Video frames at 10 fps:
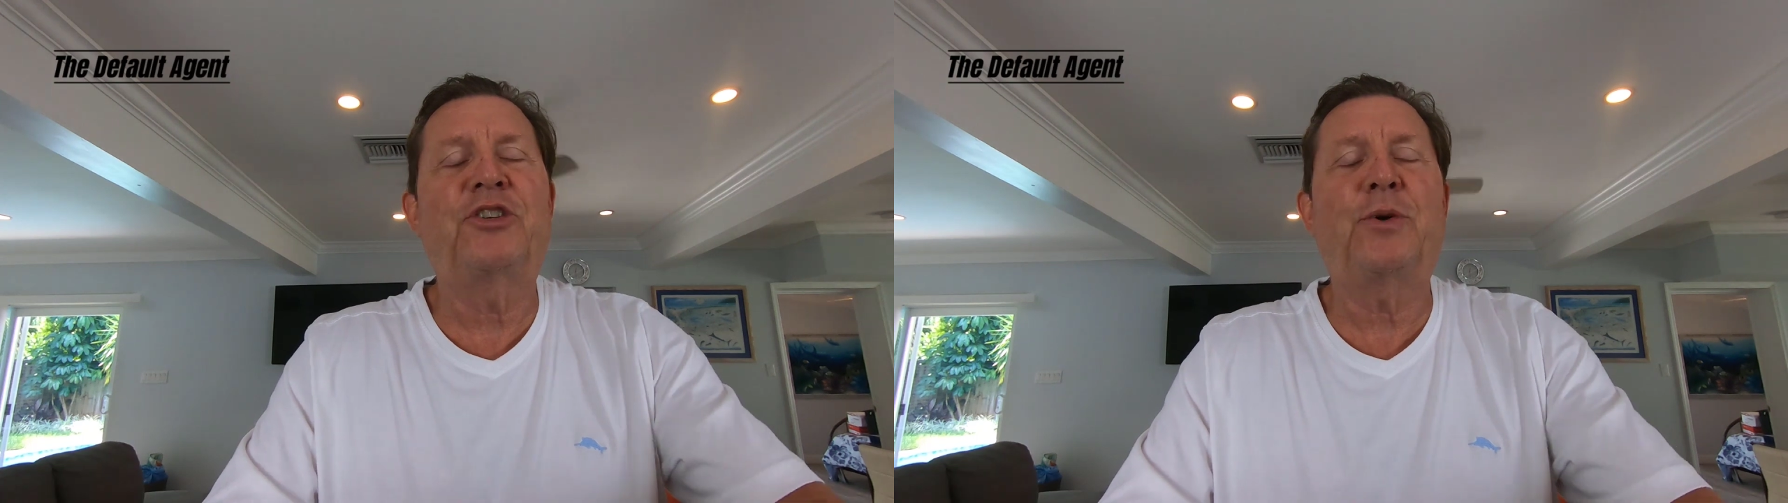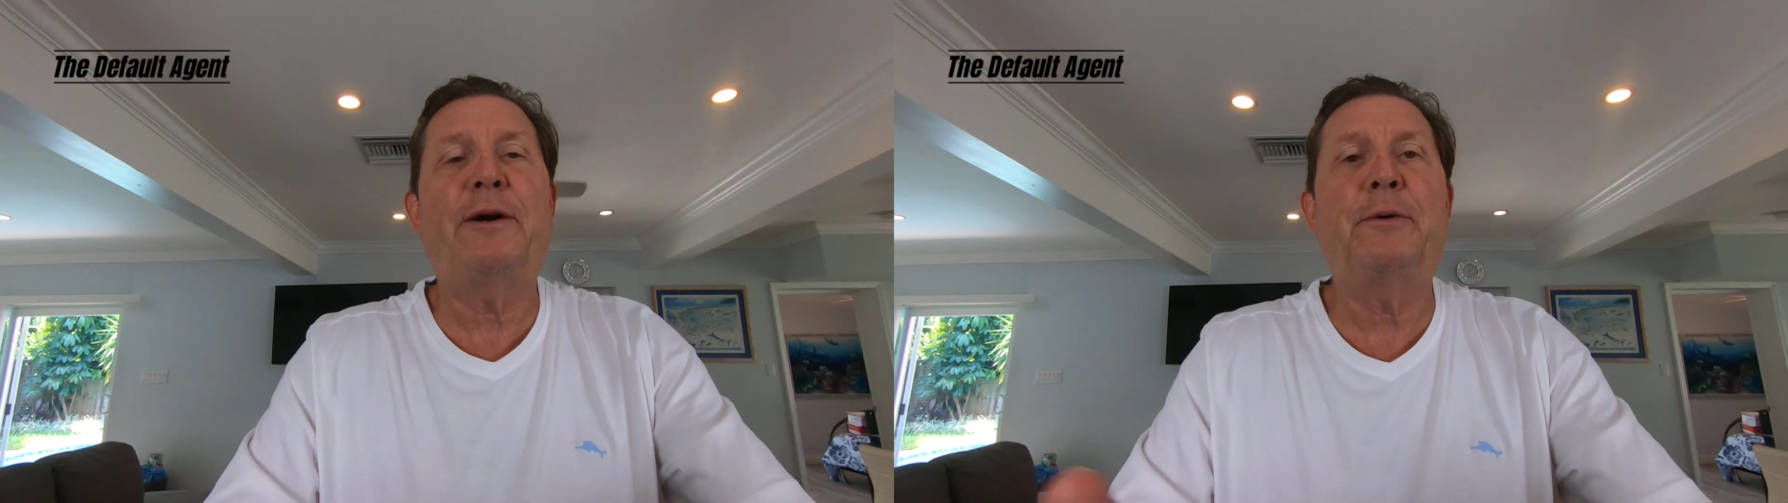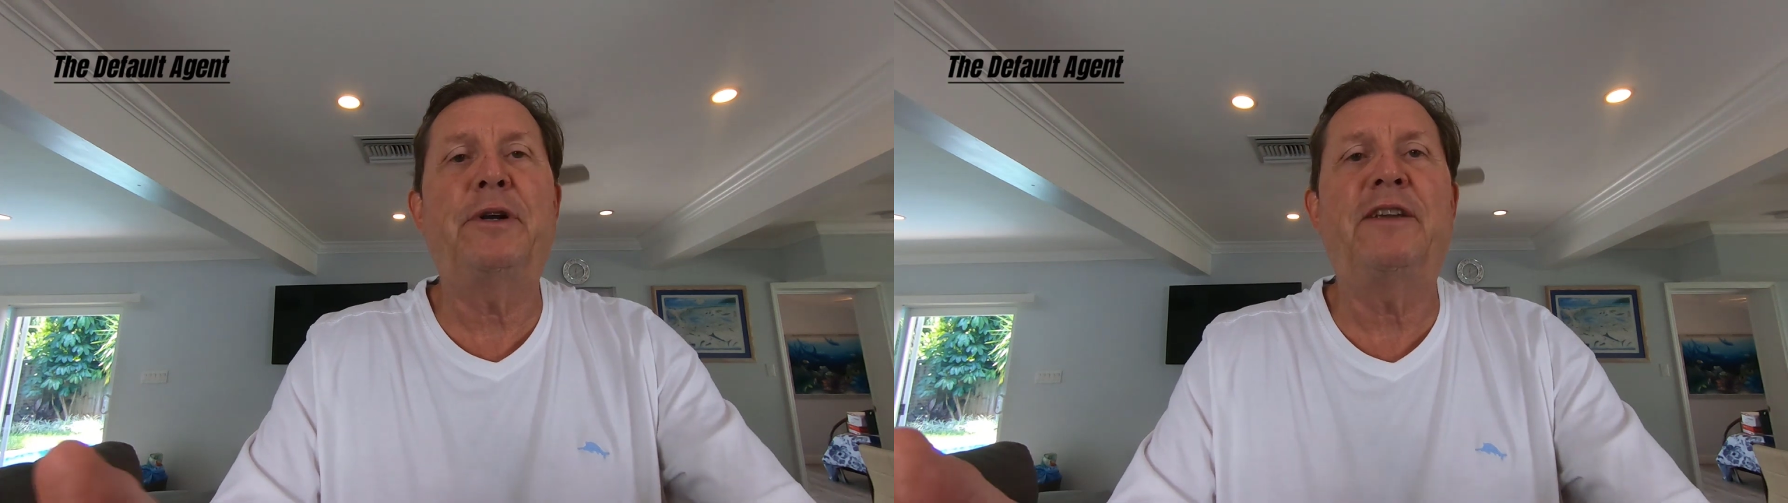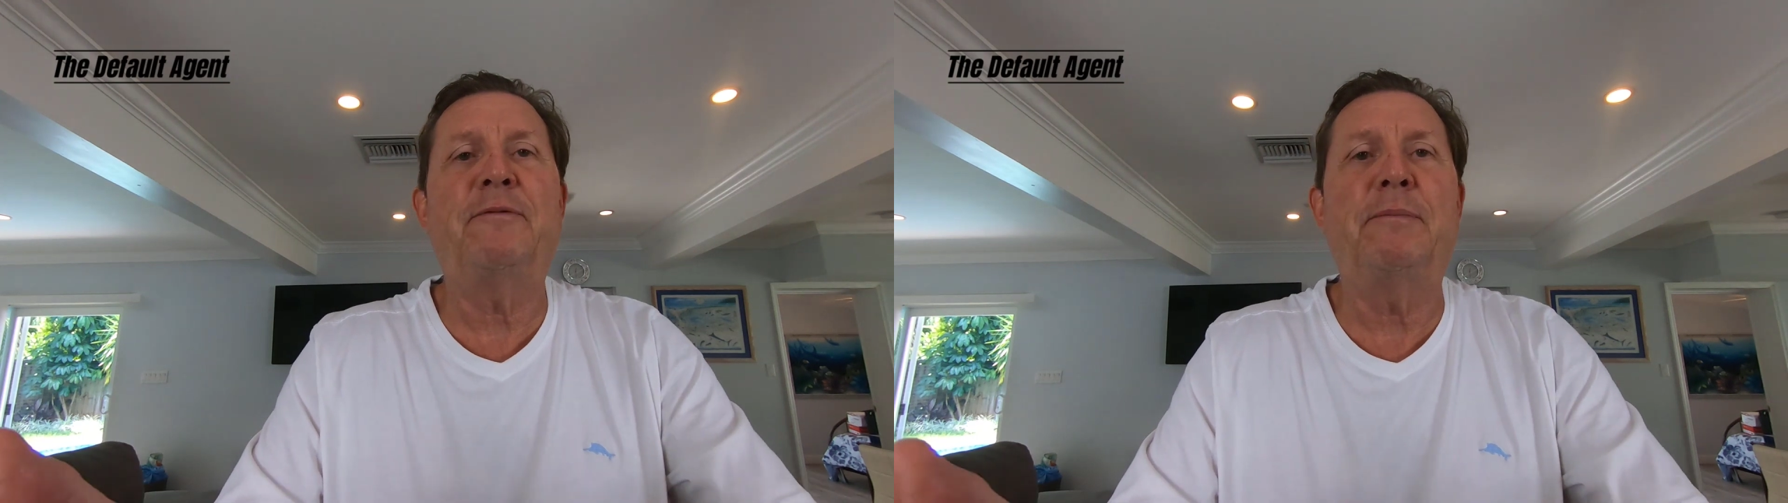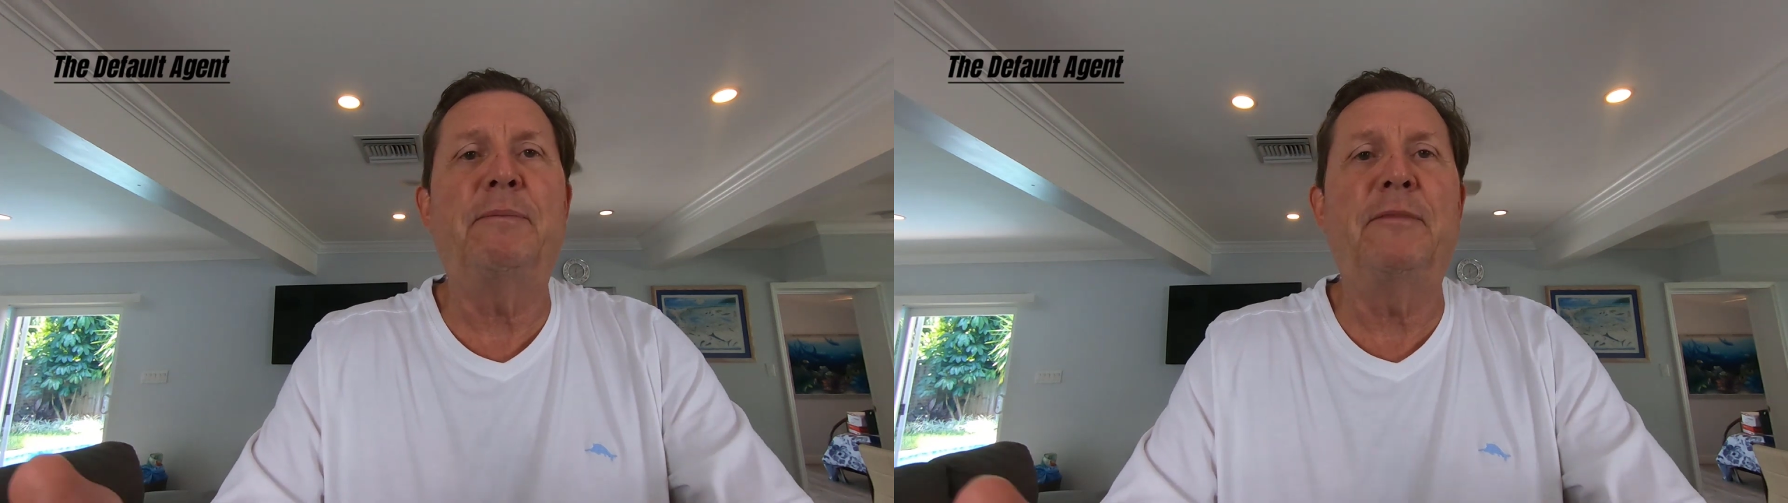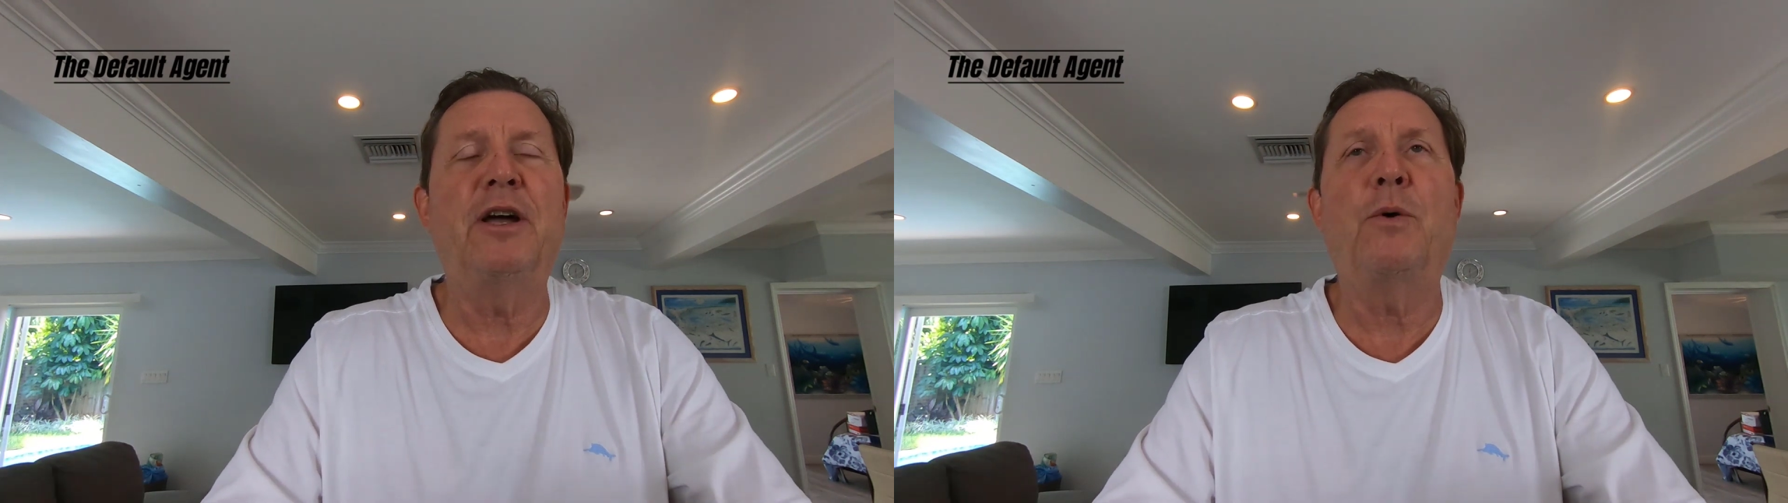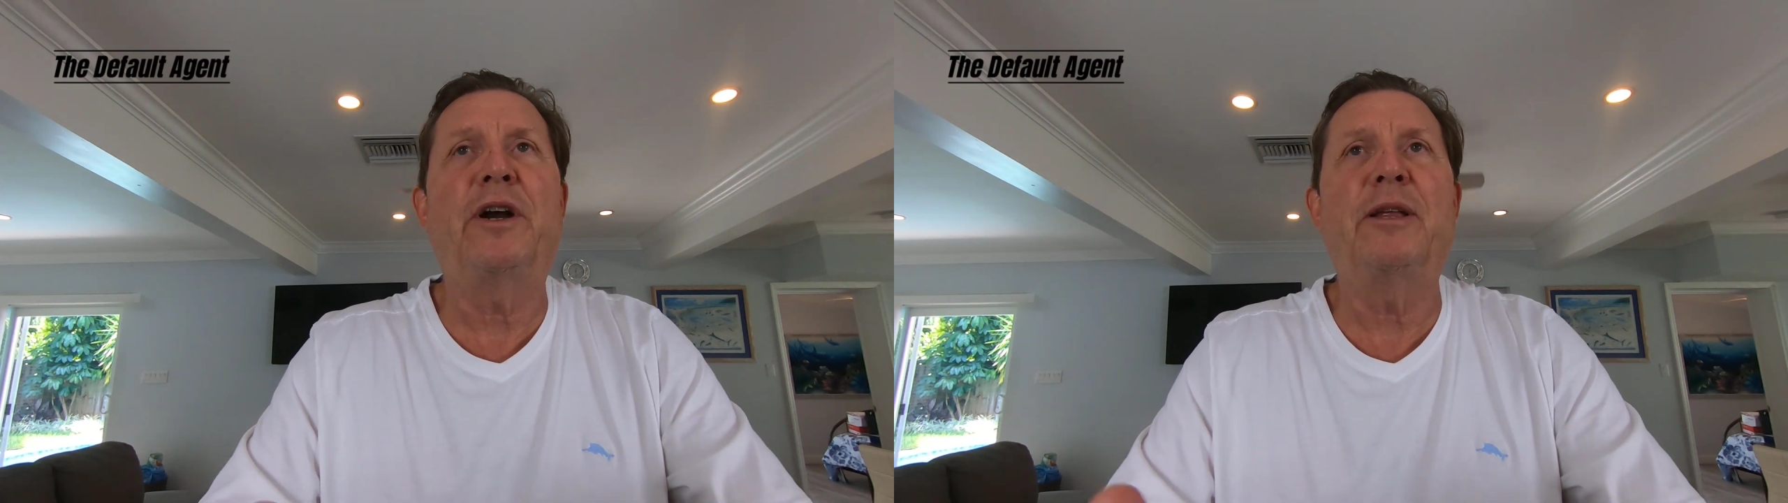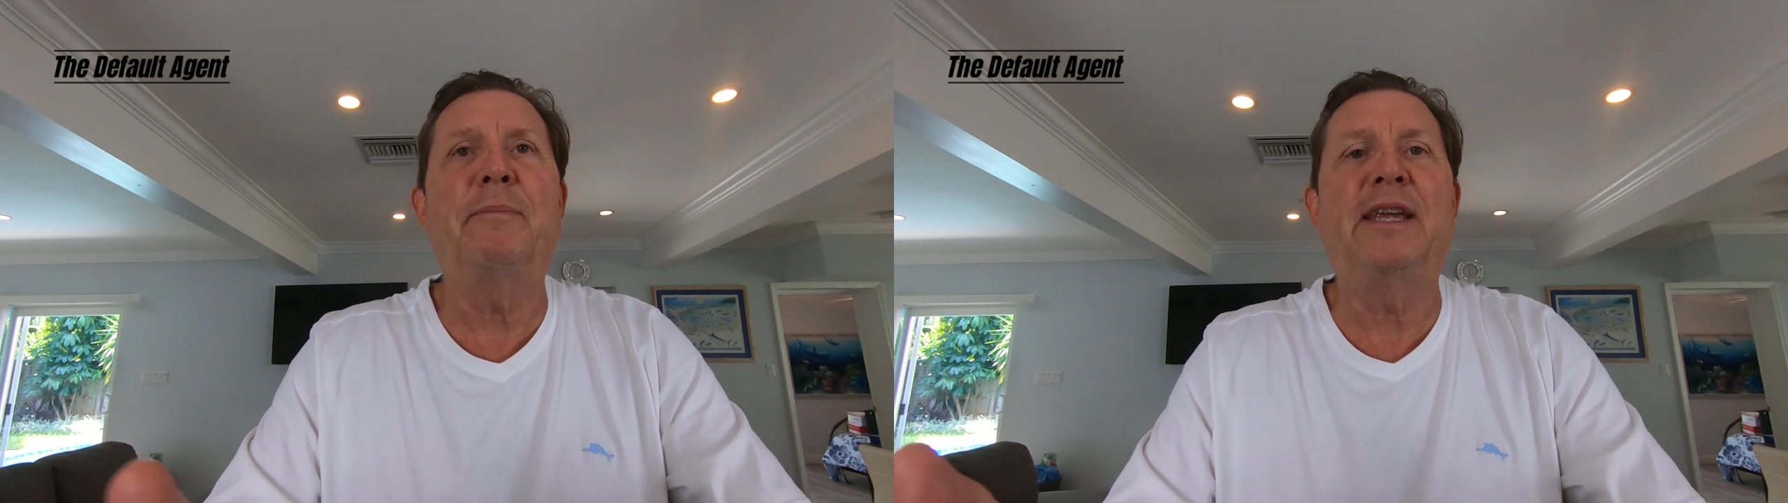so I wouldn't even know
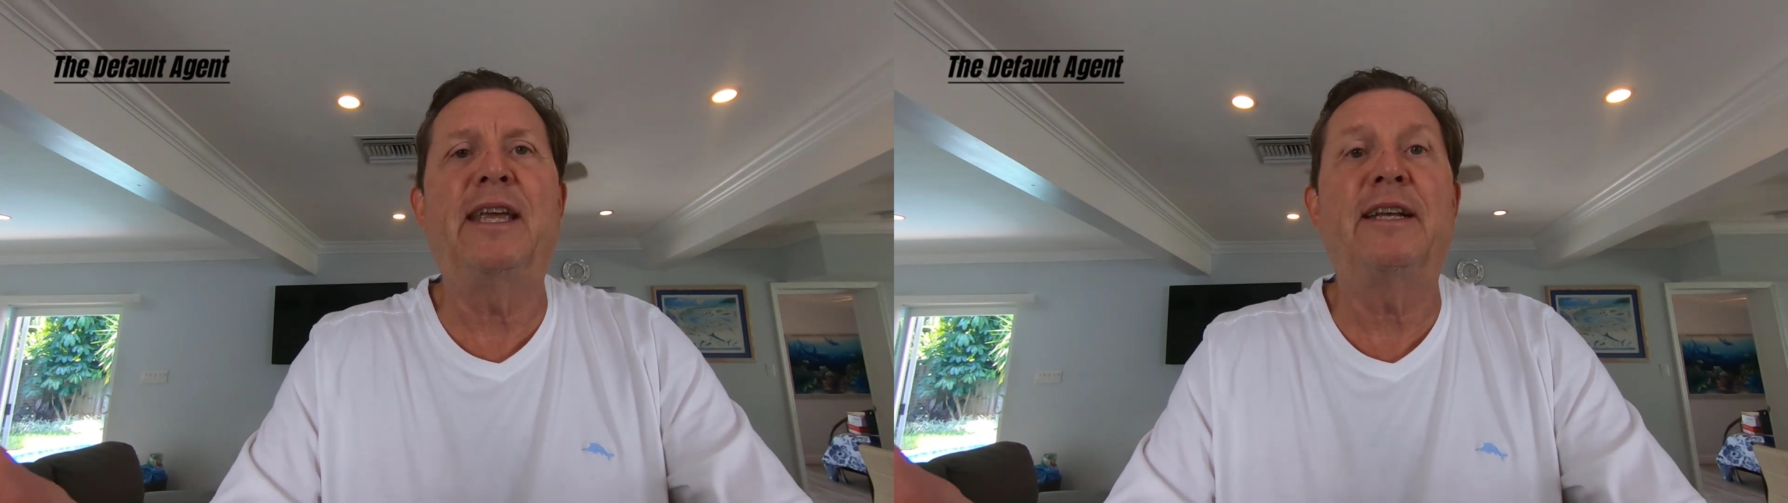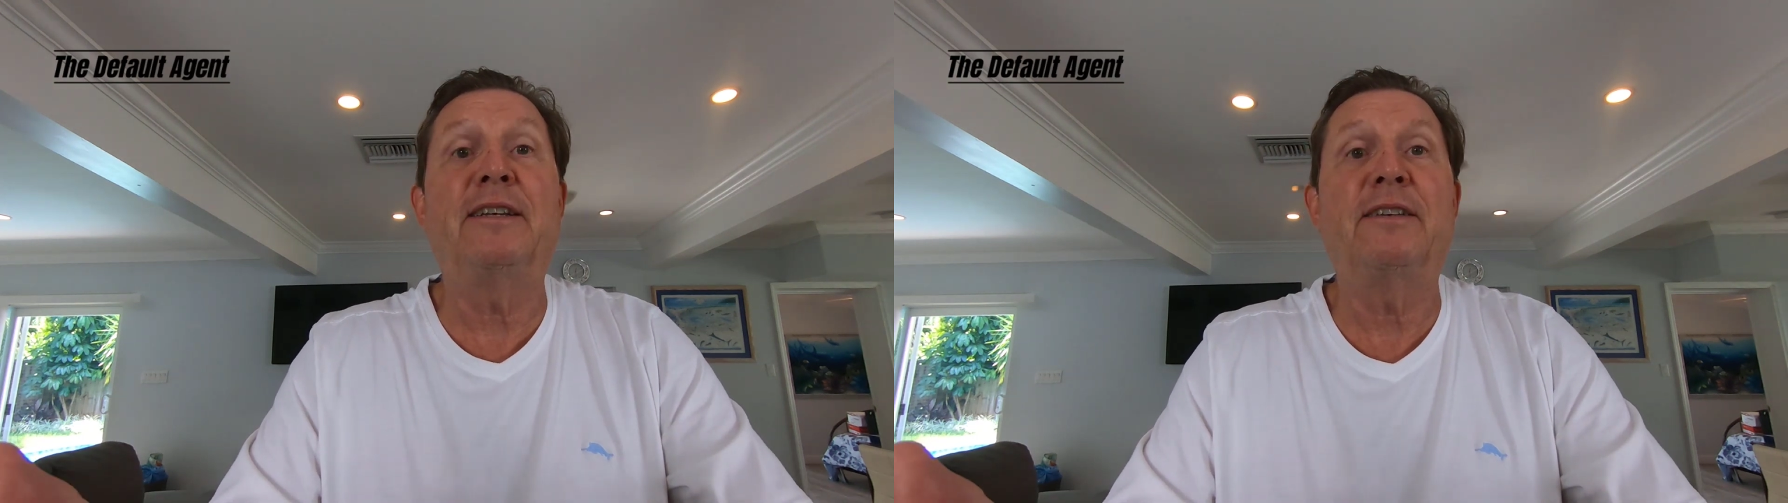where to begin